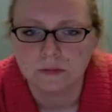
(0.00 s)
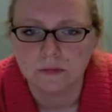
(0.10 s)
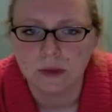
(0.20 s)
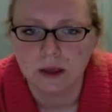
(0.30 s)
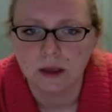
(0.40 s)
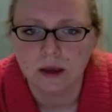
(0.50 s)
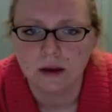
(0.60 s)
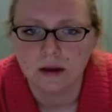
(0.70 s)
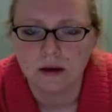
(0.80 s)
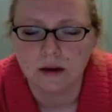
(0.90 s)

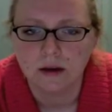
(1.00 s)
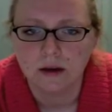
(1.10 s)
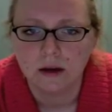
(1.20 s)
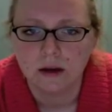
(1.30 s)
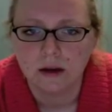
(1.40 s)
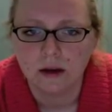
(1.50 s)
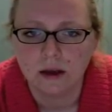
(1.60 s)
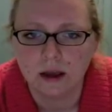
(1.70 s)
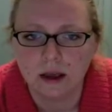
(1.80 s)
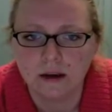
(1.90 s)
And
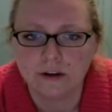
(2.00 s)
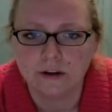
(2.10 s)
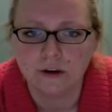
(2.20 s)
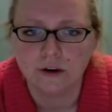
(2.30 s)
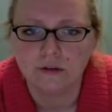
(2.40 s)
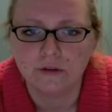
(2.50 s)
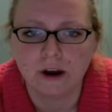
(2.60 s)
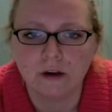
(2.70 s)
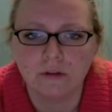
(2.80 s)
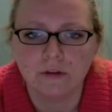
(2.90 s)
hang a turn right
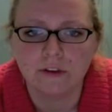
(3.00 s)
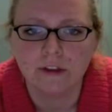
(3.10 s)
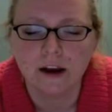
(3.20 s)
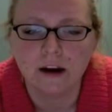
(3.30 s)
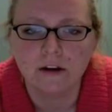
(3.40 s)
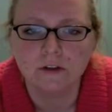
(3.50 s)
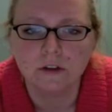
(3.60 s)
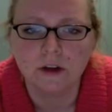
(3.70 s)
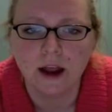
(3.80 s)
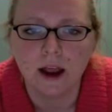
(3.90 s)
over there,
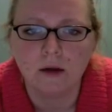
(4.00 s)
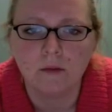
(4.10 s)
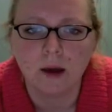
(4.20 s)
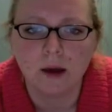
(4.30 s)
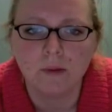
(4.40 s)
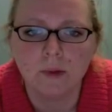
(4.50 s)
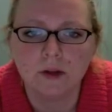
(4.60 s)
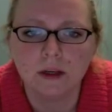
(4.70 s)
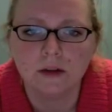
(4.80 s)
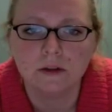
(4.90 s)
and my
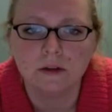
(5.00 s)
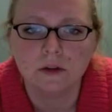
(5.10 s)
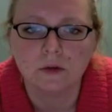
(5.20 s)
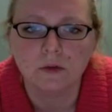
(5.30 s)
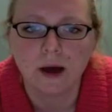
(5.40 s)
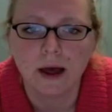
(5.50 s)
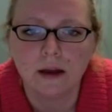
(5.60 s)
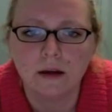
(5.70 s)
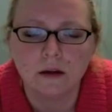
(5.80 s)
building's the red